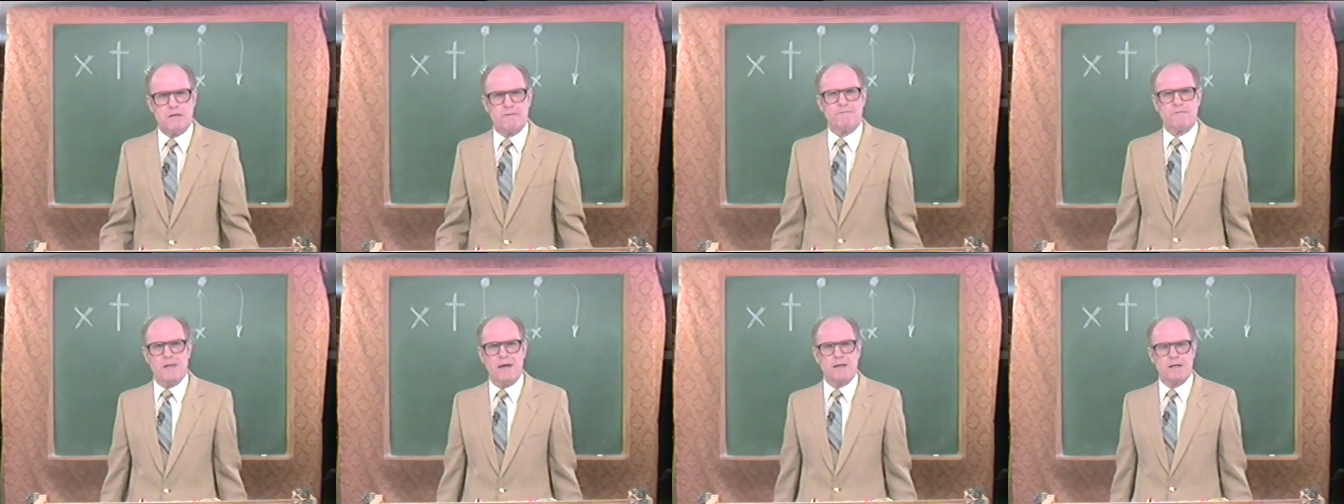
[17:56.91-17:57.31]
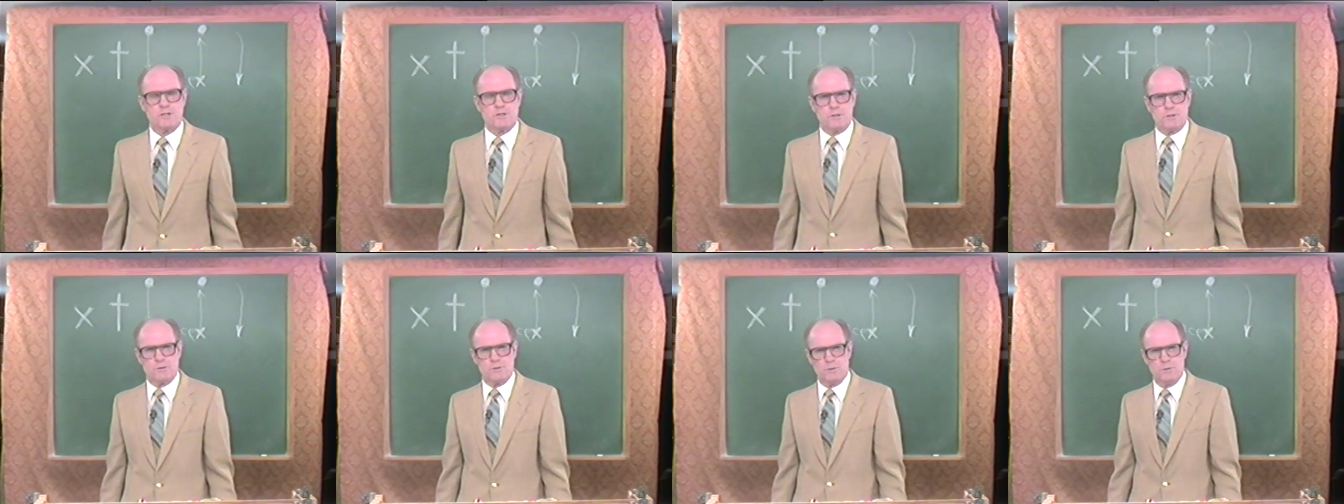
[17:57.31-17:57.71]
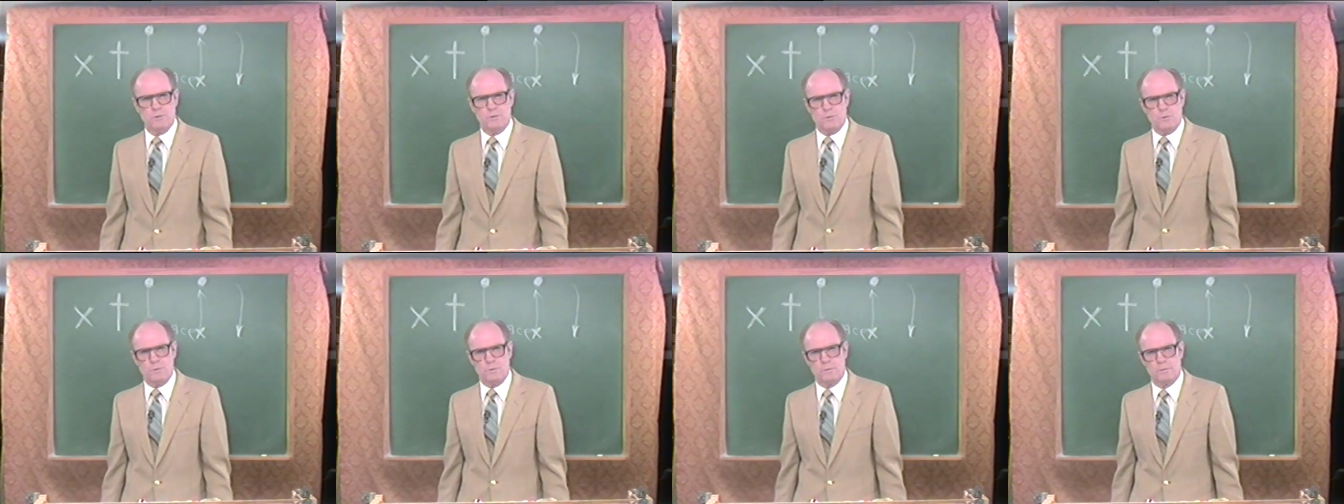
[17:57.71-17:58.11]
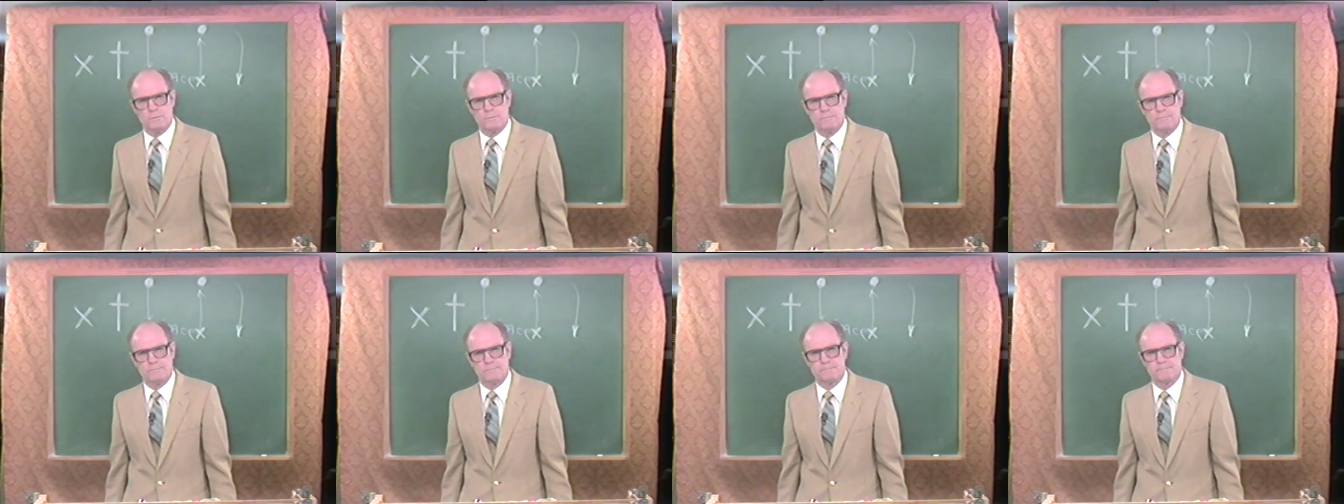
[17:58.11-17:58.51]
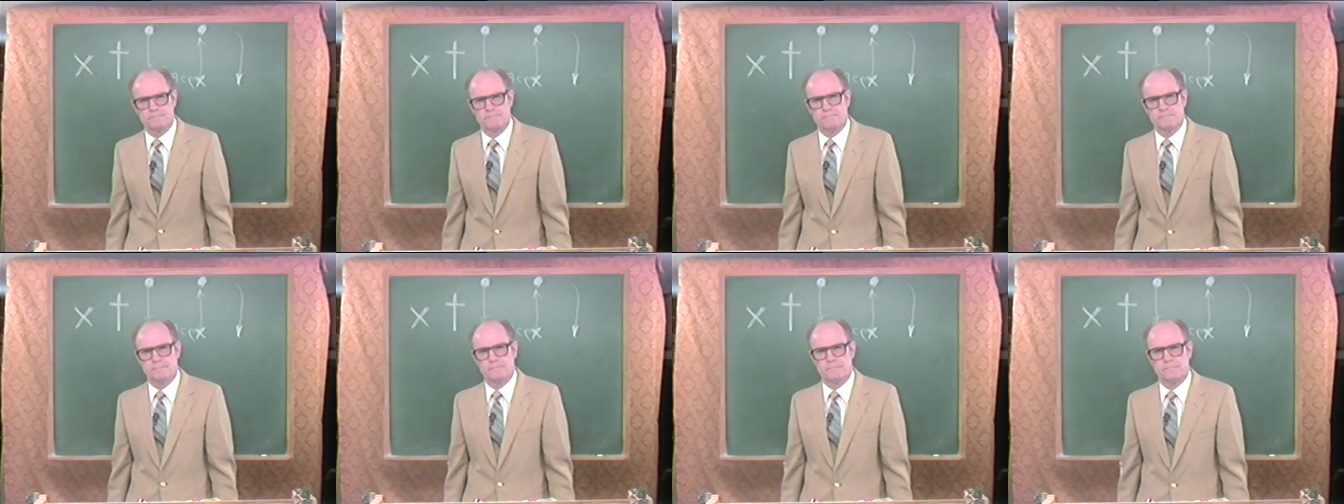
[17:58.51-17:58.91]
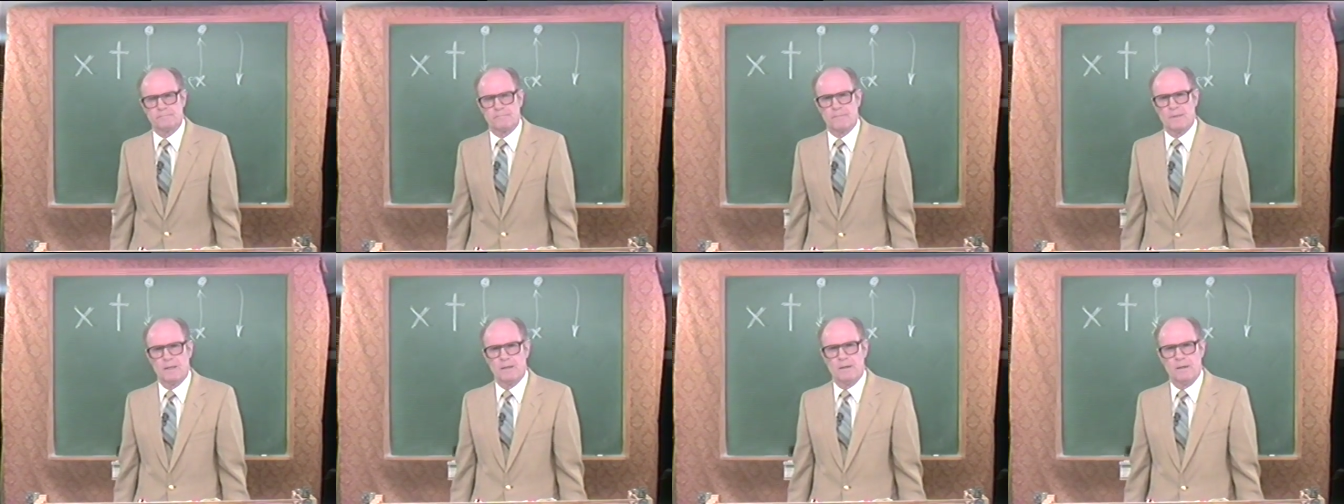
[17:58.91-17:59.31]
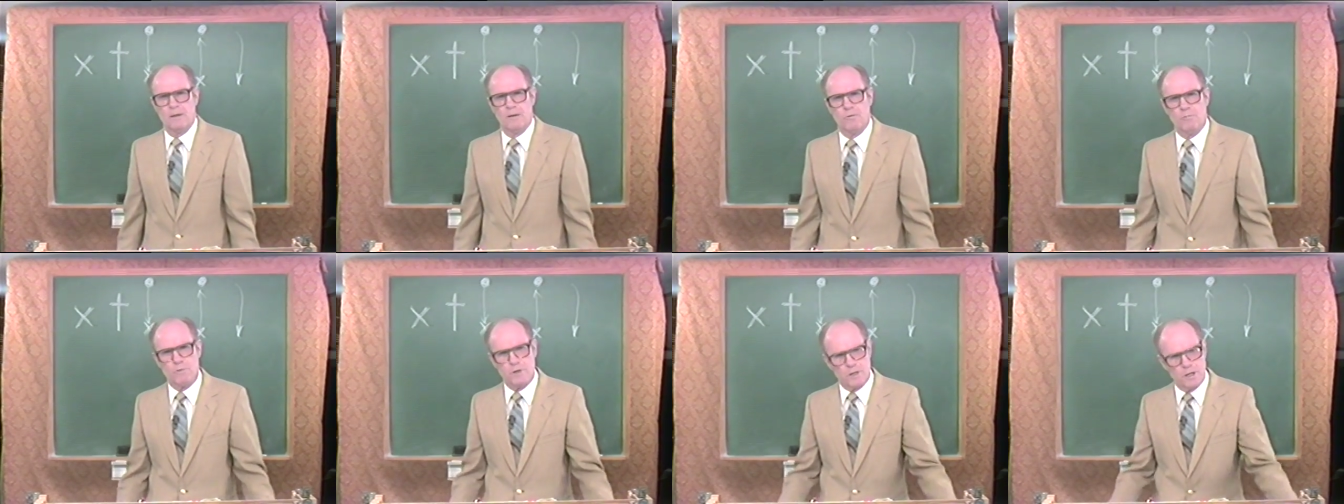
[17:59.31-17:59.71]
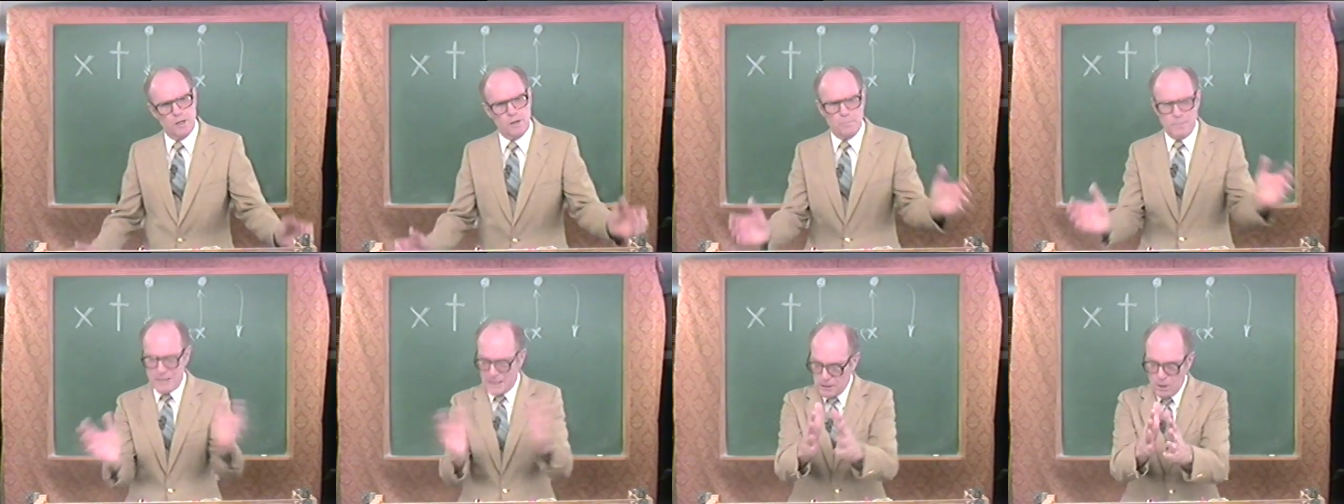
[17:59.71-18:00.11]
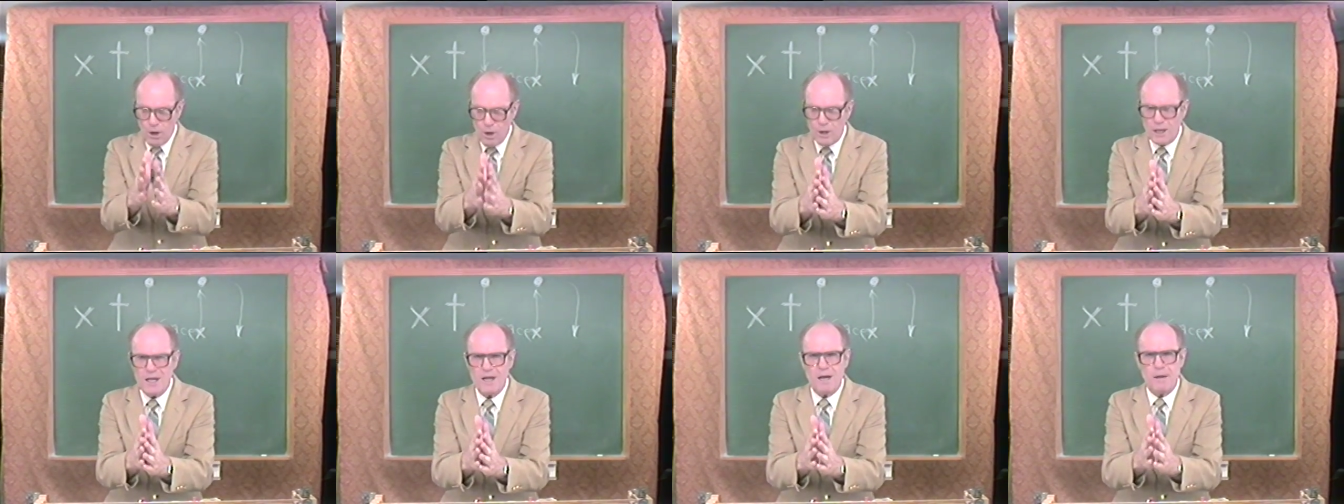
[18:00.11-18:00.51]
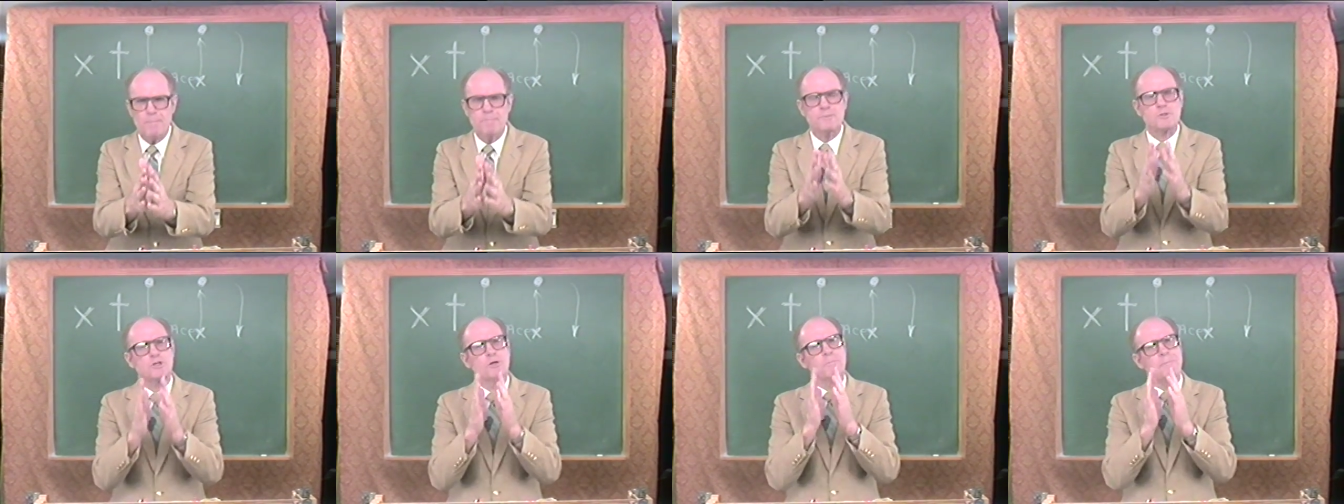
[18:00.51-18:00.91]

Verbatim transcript: if that isn't true. We're going to be caught up to